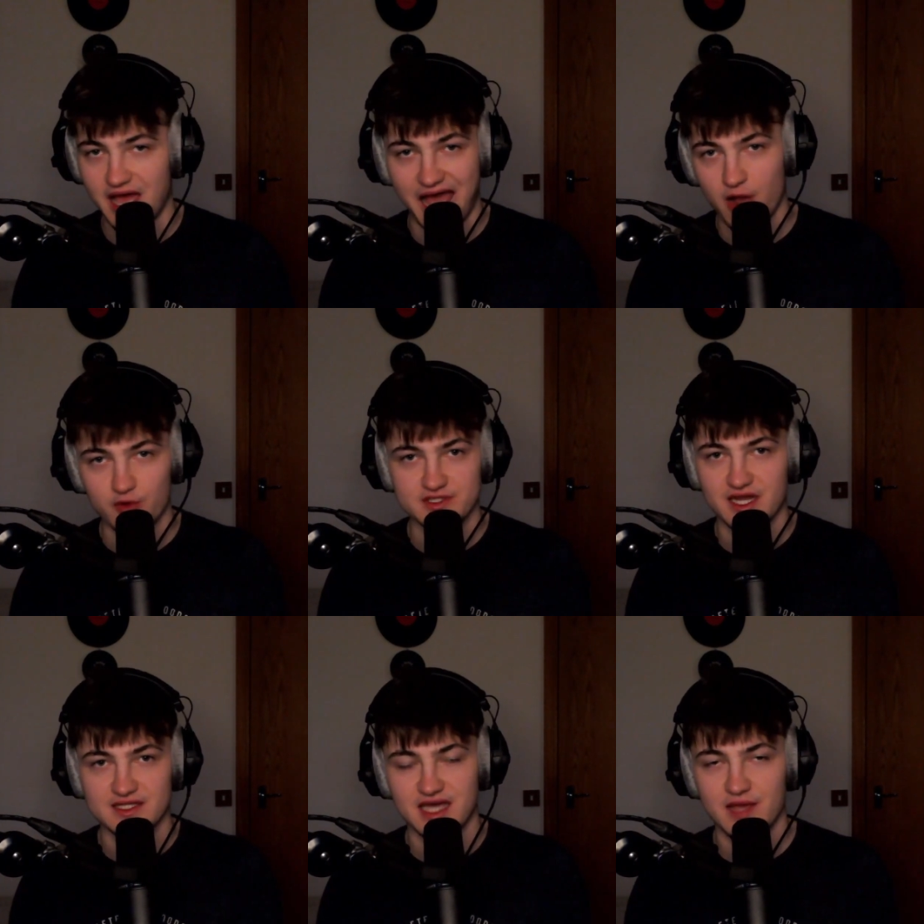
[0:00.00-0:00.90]
hours at
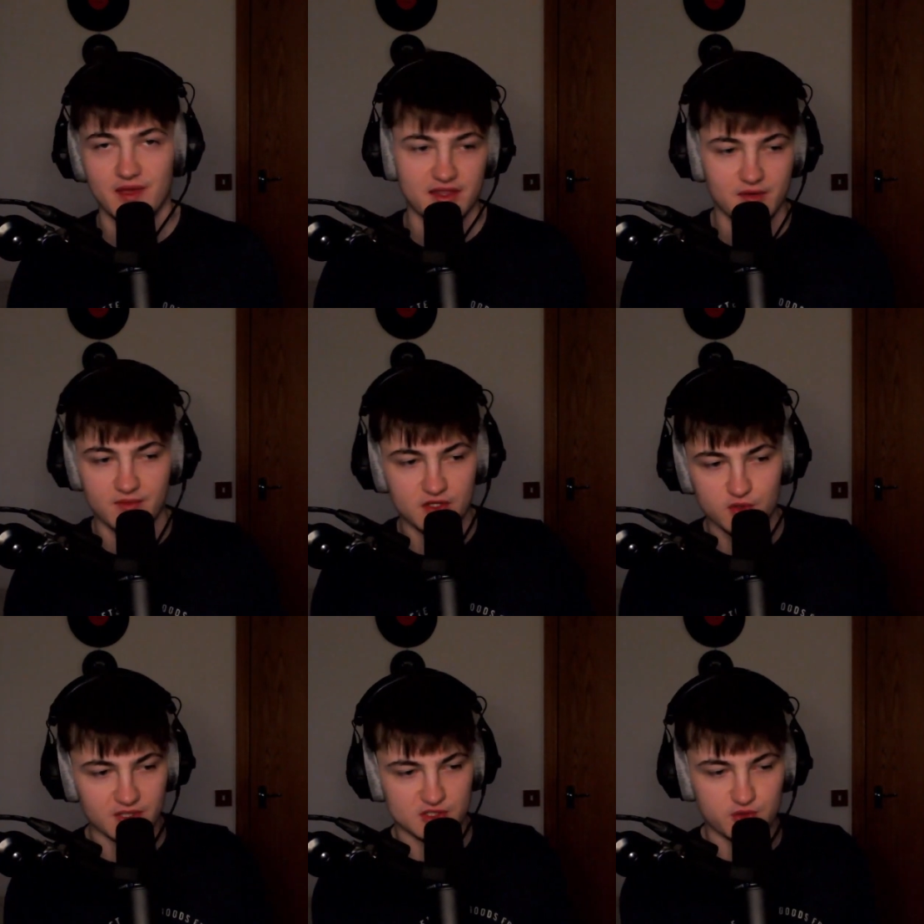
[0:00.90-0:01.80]
a time and then me
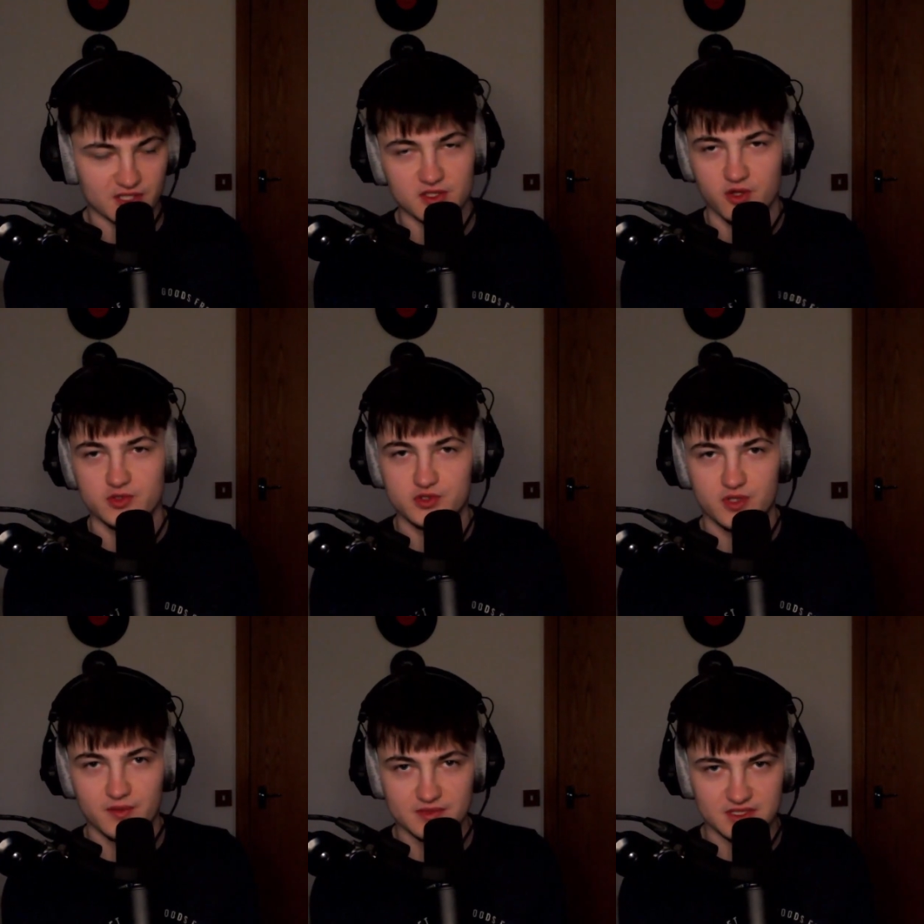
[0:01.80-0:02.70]
doing strings of those
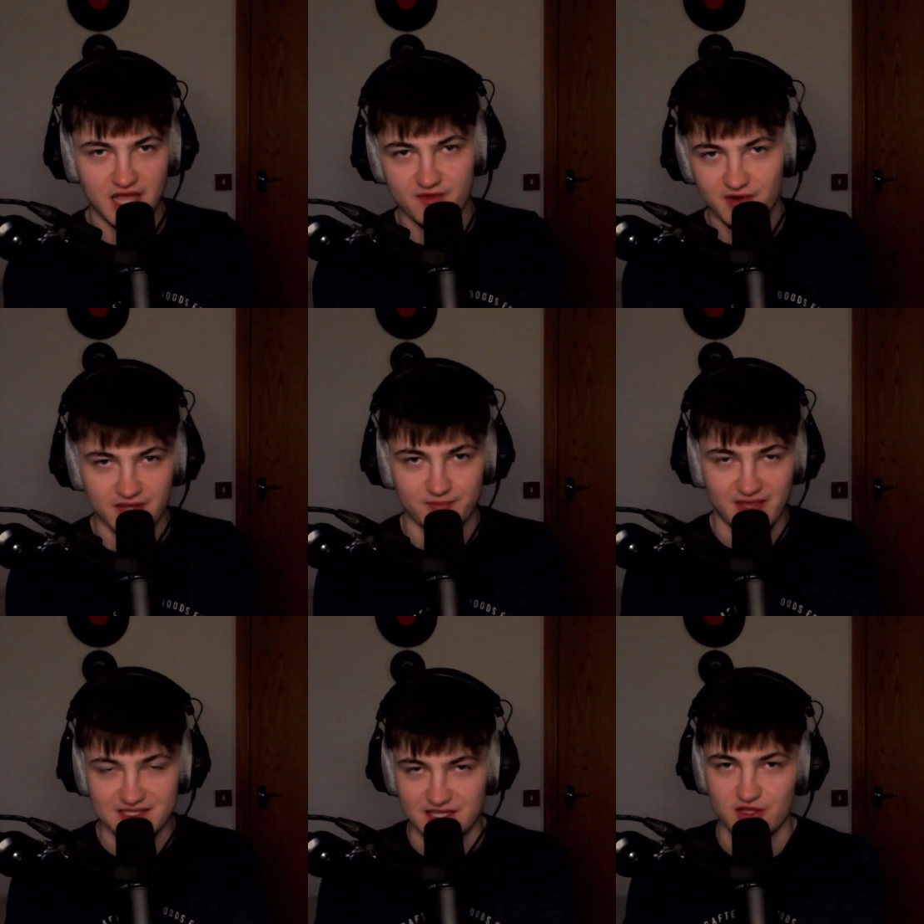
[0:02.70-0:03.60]
streams
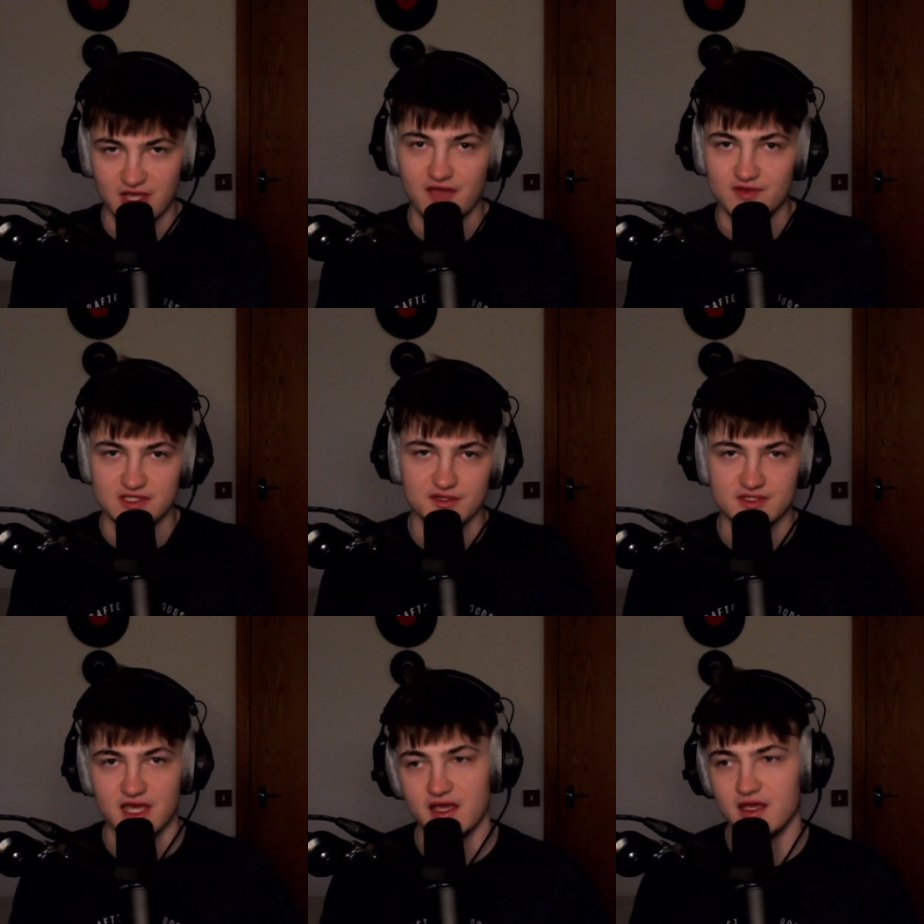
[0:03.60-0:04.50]
every single
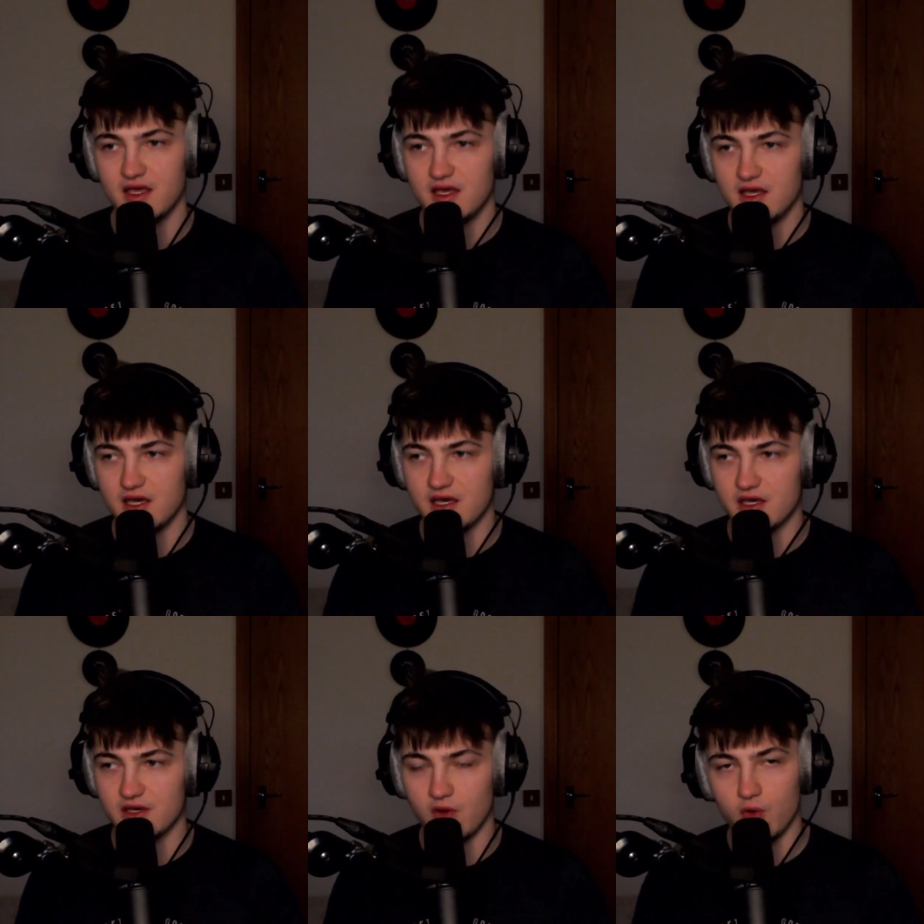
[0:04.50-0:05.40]
day
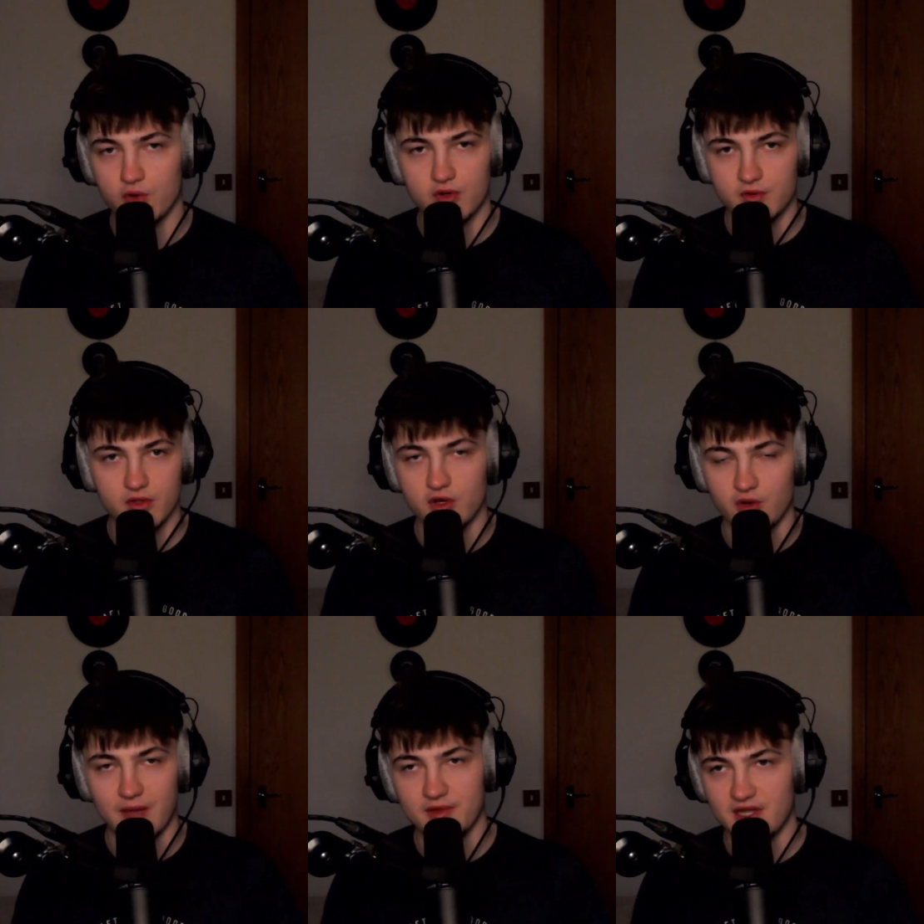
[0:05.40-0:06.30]
or, you
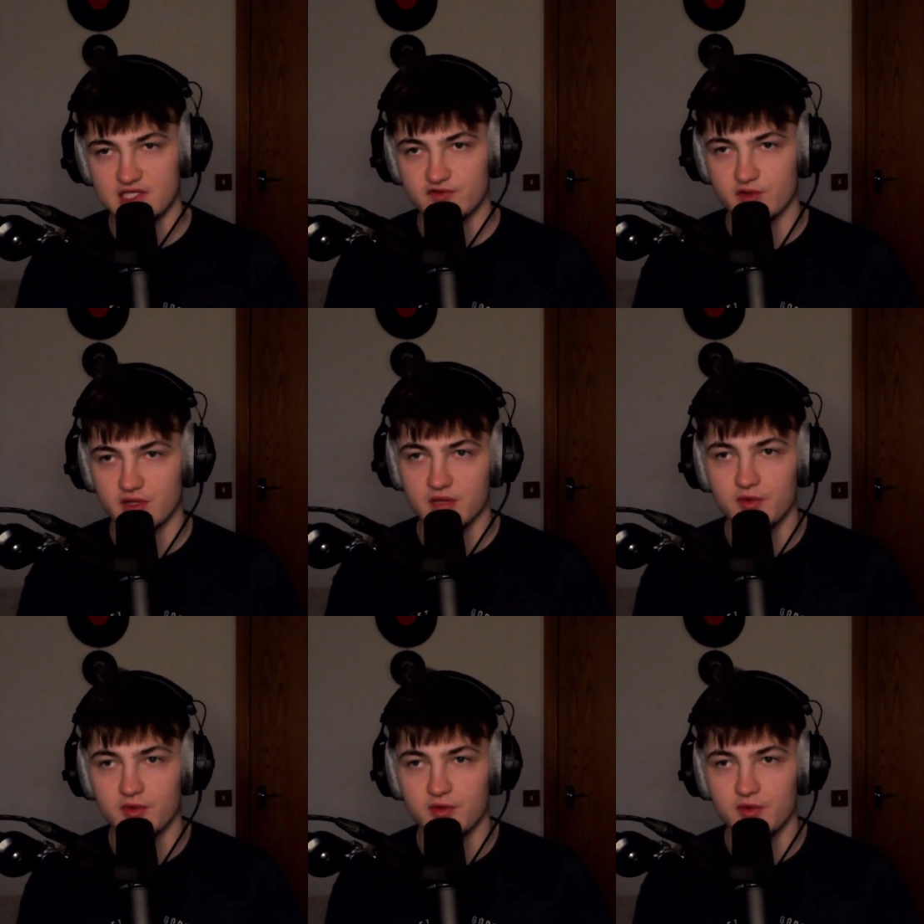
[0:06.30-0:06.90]
know, a bit less frequently.